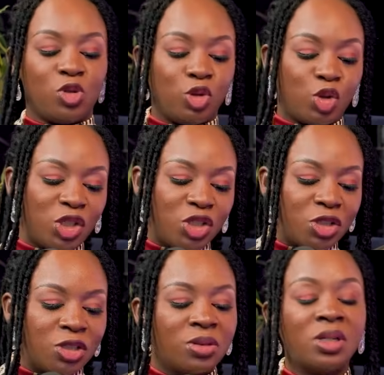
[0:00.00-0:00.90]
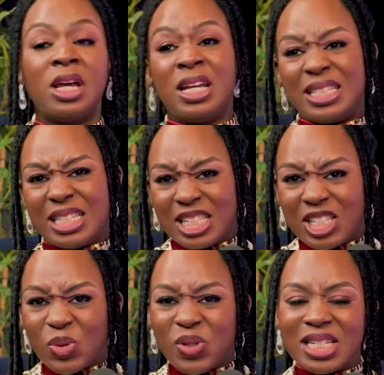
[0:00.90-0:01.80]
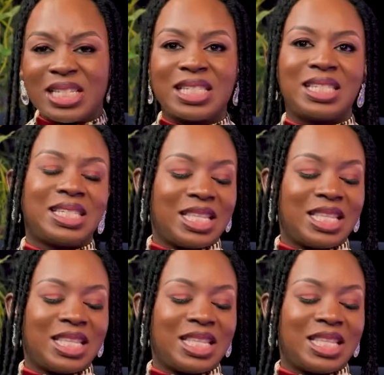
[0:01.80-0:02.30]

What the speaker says: nutrition, disease risks.